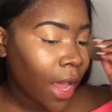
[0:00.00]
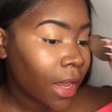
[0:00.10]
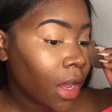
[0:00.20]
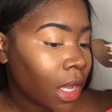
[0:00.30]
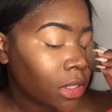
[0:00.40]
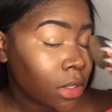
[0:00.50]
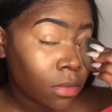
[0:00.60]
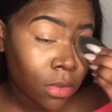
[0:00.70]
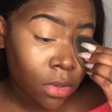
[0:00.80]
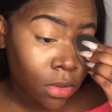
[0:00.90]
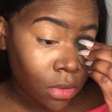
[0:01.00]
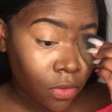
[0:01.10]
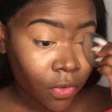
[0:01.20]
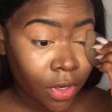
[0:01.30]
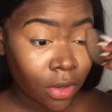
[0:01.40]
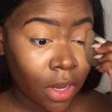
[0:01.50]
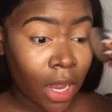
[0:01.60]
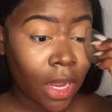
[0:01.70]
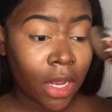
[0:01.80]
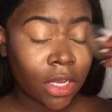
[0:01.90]
I got some news for you
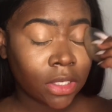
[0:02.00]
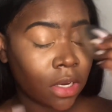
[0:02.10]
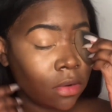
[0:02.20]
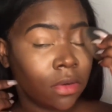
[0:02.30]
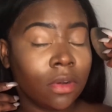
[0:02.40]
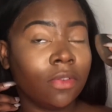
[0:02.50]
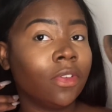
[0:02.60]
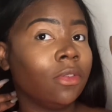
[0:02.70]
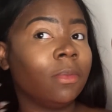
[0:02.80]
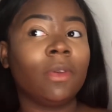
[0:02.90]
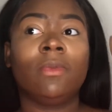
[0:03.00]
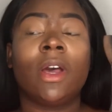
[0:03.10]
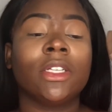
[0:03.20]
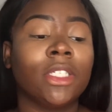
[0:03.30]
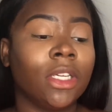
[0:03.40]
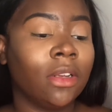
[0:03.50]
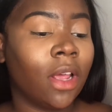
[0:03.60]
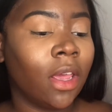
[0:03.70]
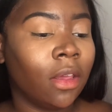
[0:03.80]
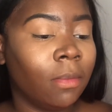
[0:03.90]
guys. I don't know if you've been watching
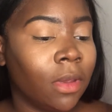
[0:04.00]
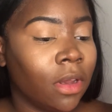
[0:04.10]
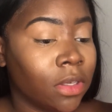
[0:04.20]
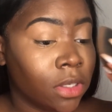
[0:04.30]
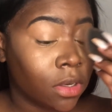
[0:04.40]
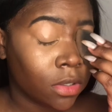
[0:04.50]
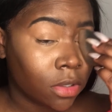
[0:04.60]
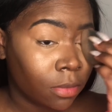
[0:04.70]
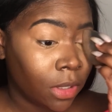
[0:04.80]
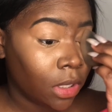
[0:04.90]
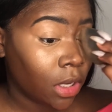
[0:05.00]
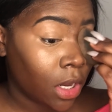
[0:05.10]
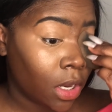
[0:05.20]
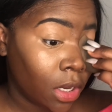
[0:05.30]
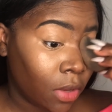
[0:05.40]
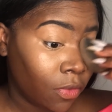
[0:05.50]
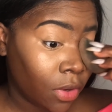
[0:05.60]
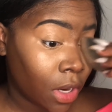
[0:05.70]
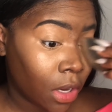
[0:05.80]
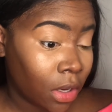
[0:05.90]
me on social media. If
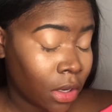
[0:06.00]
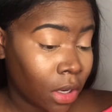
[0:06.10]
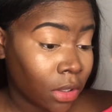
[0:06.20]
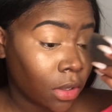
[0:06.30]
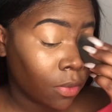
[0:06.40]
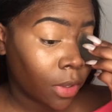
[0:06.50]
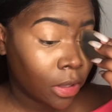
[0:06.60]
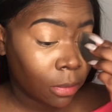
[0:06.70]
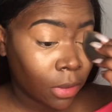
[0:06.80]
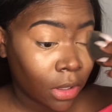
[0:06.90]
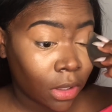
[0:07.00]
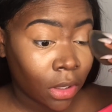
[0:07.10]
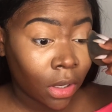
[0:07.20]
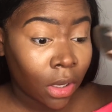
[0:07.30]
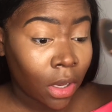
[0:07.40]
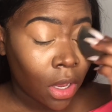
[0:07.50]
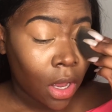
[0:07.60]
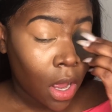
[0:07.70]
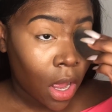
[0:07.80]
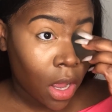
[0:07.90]
you're not connected with me,
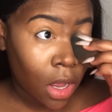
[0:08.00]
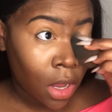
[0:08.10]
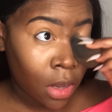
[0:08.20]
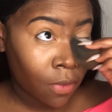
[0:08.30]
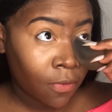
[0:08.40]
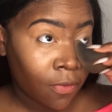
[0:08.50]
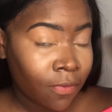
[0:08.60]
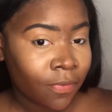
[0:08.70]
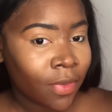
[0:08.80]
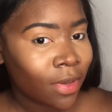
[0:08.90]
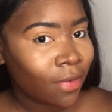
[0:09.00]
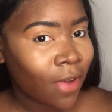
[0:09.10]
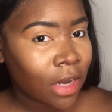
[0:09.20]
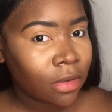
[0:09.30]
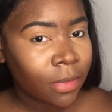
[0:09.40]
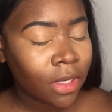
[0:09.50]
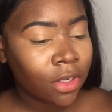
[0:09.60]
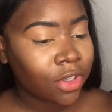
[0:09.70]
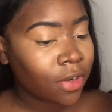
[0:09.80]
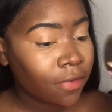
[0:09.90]
follow me.
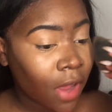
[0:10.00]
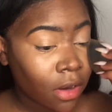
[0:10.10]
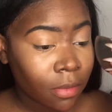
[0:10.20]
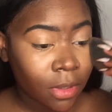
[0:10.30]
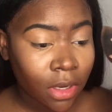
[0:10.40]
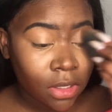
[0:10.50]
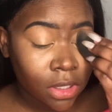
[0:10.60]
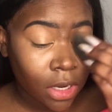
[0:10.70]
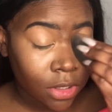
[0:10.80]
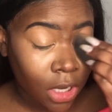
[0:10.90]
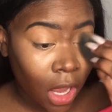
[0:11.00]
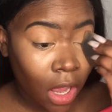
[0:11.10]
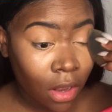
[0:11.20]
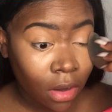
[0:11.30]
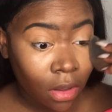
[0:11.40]
You should follow me on Snapchat.